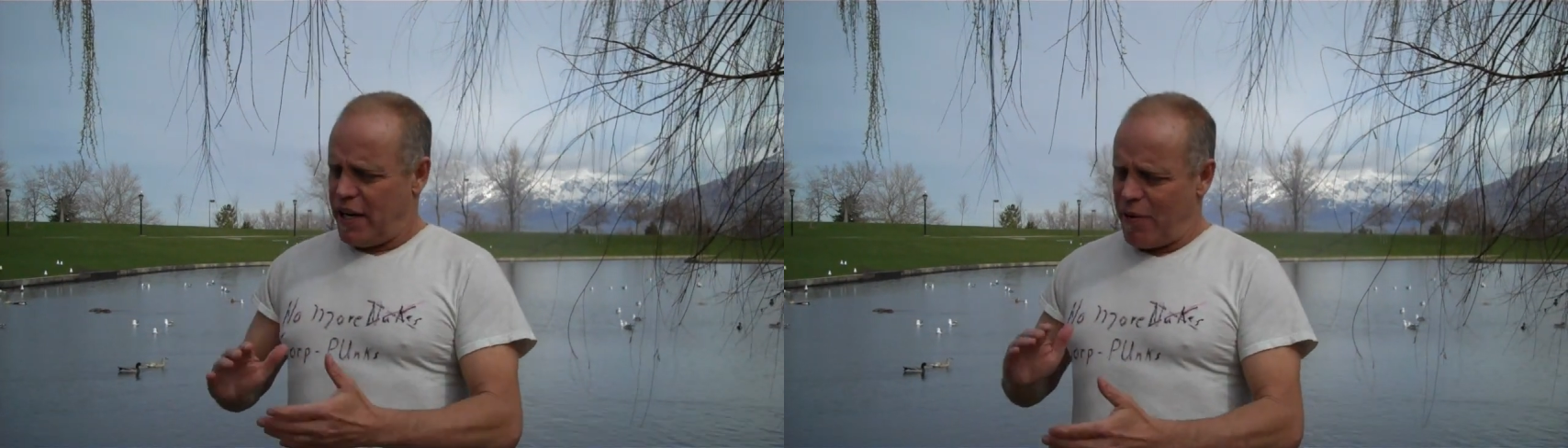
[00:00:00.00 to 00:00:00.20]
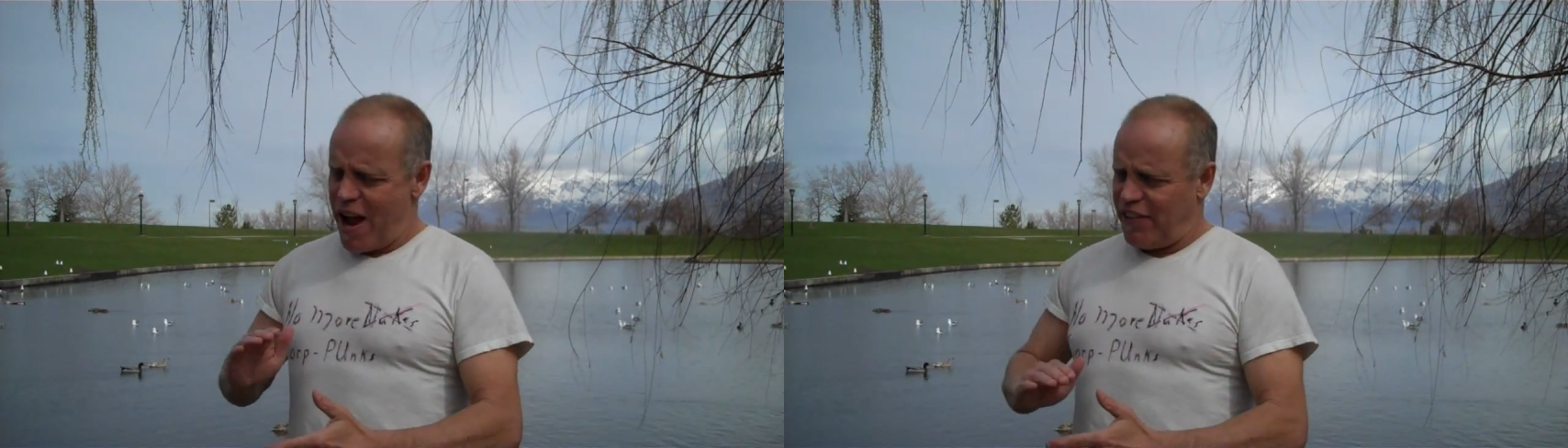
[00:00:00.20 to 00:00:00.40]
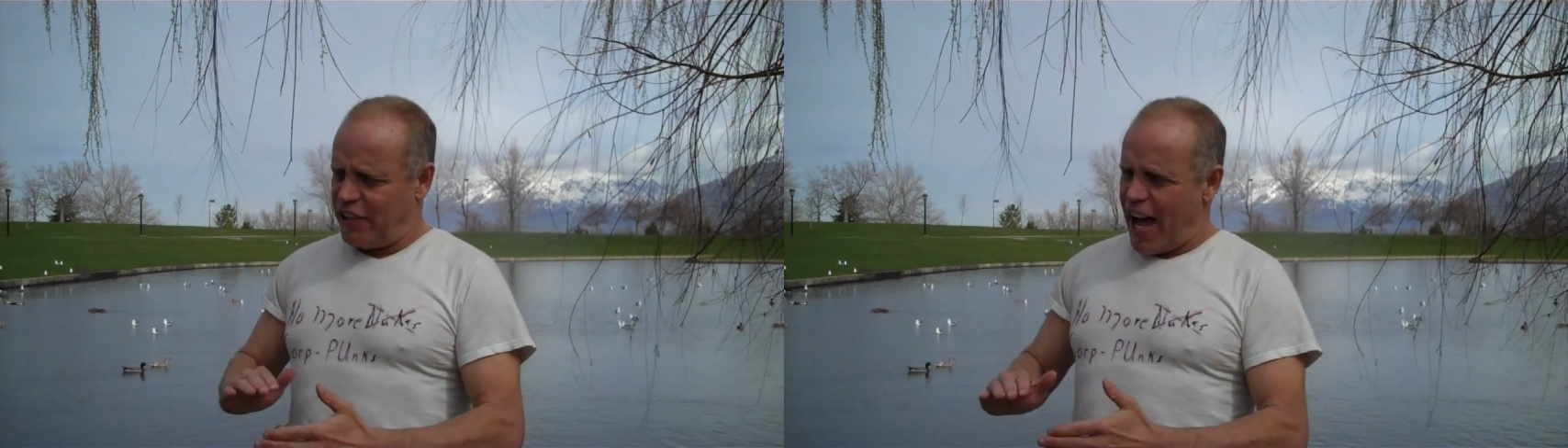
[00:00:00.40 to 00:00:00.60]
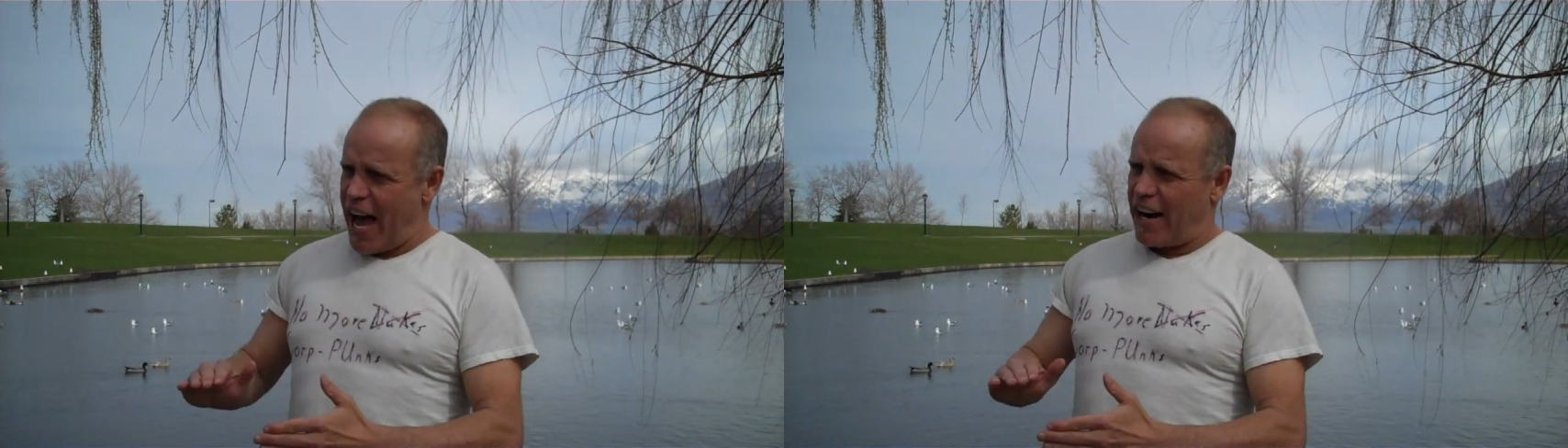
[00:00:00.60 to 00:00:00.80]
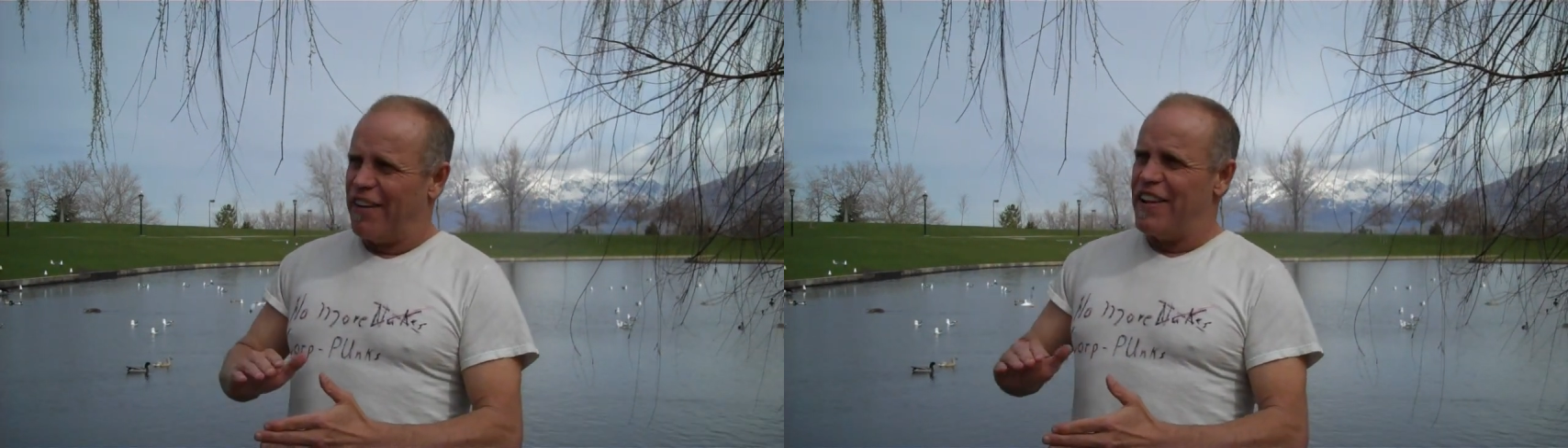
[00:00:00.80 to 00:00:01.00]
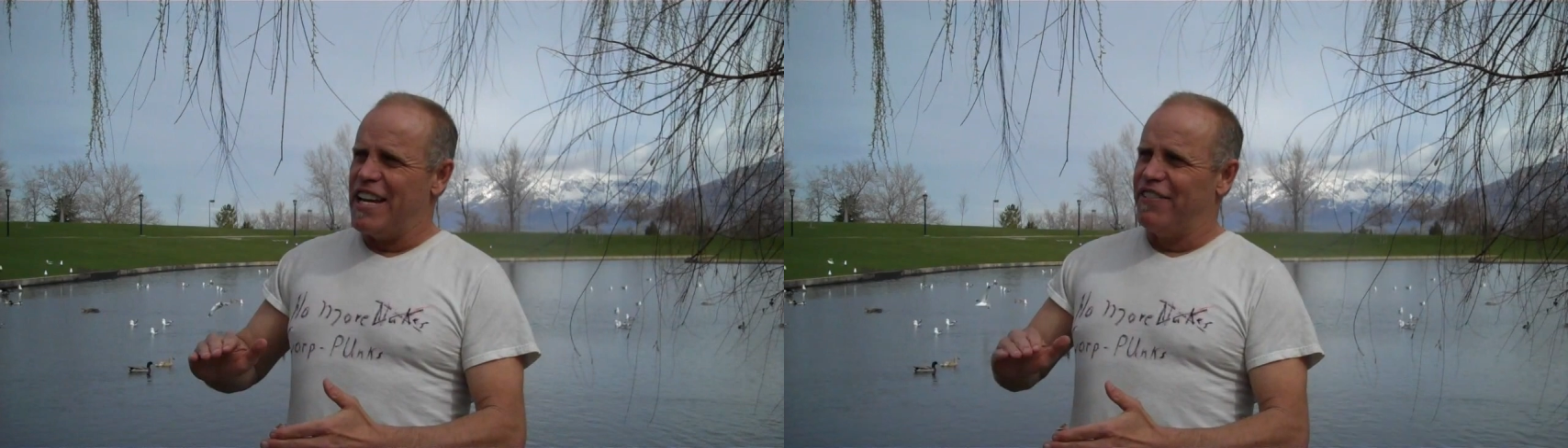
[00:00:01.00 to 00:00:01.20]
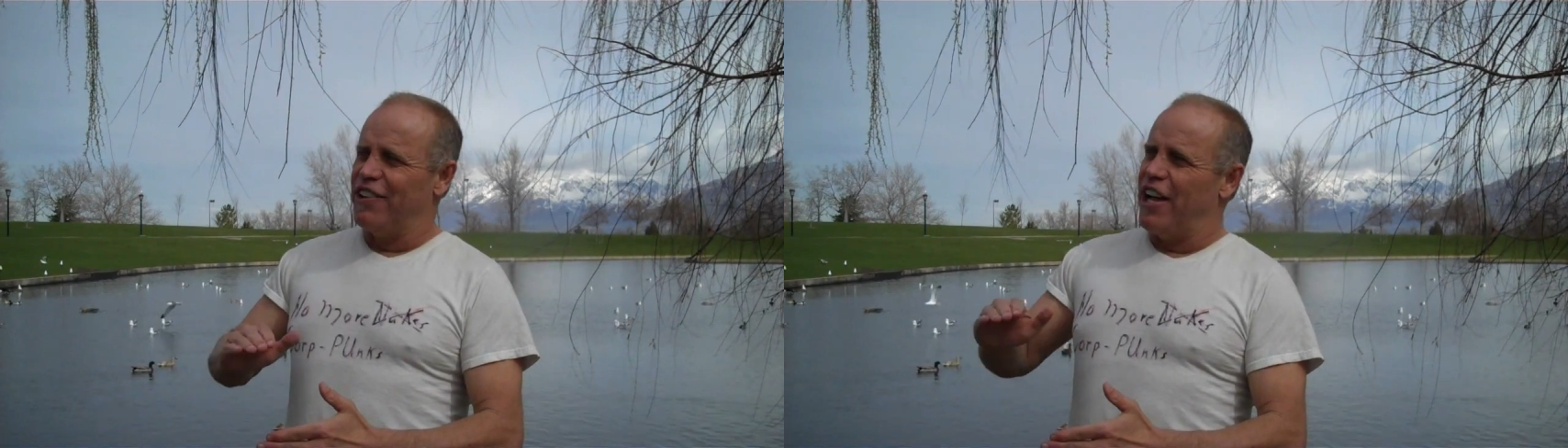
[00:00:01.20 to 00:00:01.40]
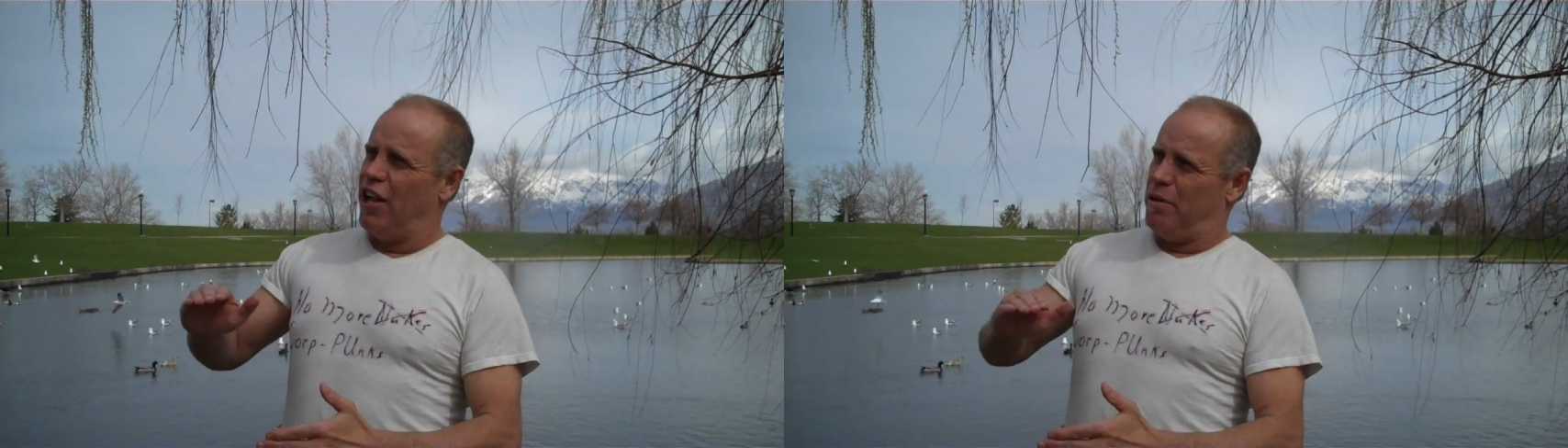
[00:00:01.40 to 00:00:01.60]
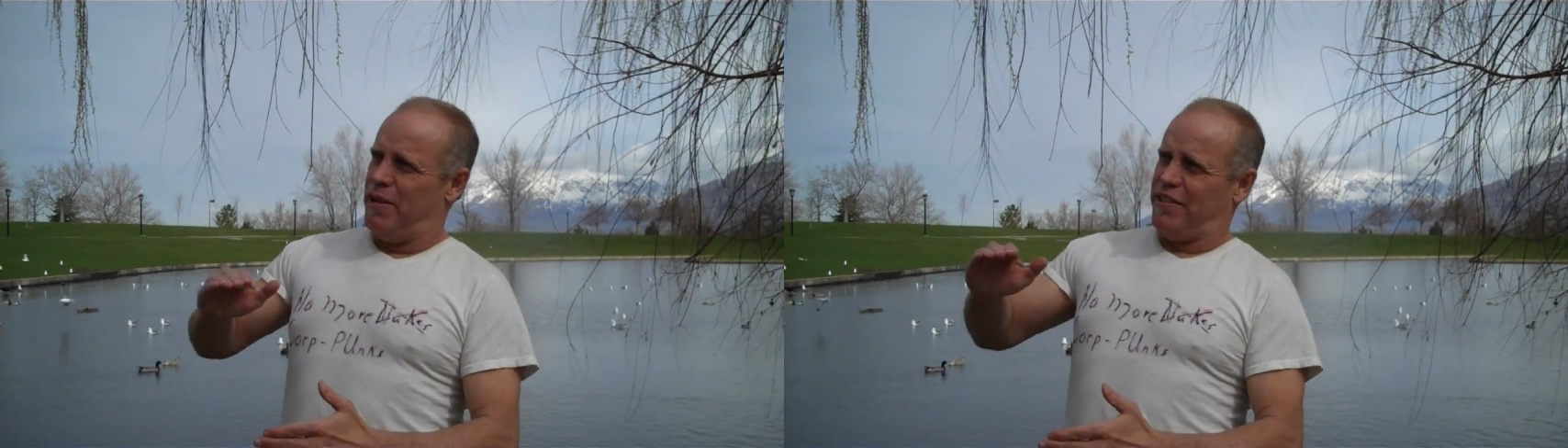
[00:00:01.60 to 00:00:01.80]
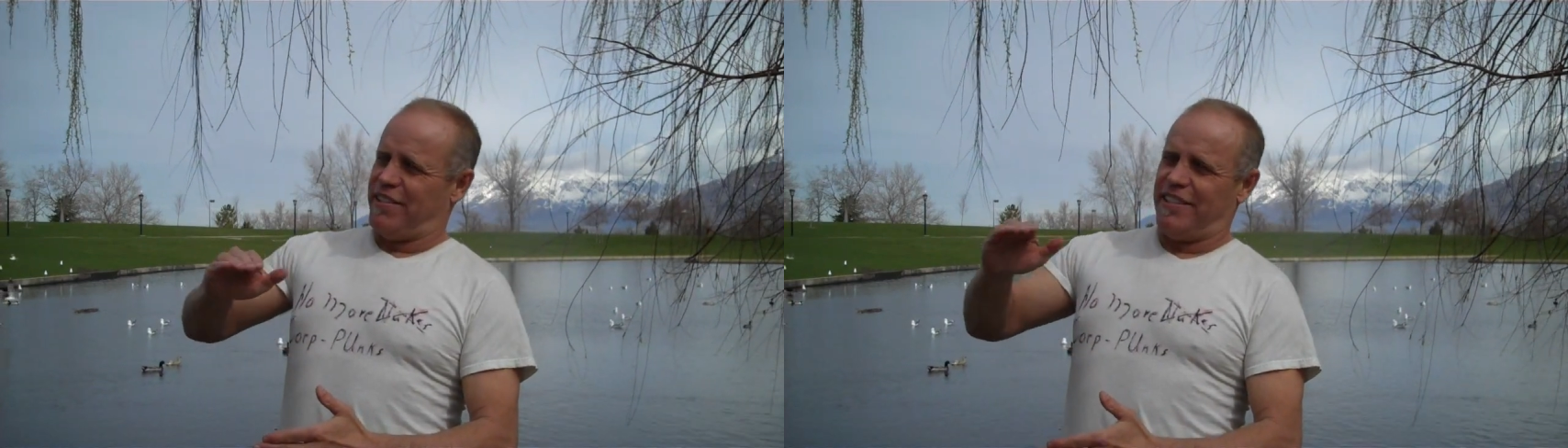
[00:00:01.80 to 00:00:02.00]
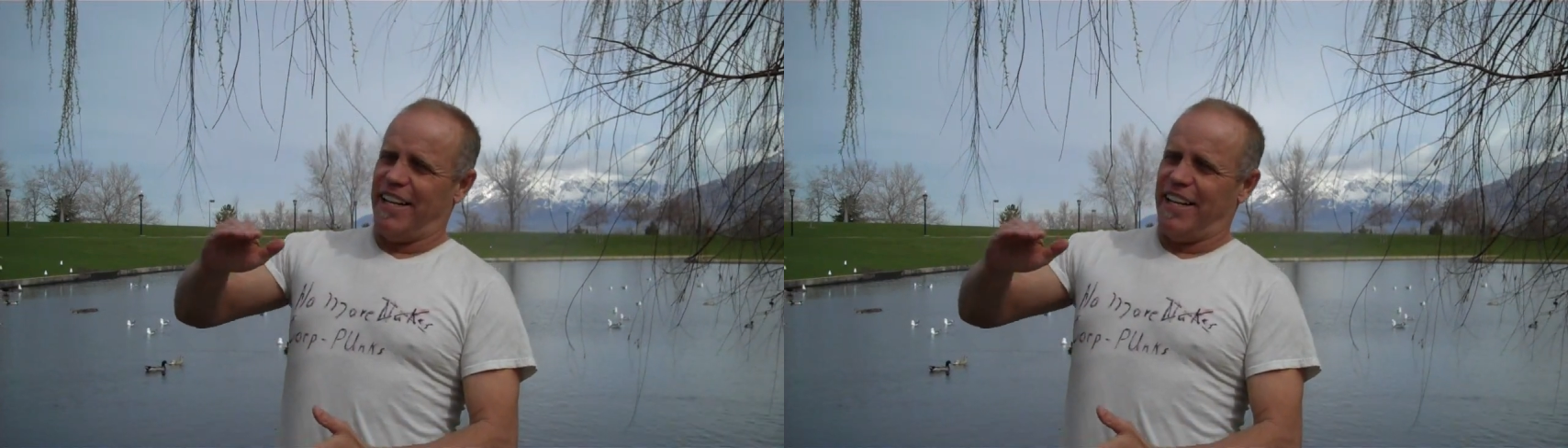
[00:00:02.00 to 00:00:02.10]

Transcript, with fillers: Now, we have a ladder of evil elements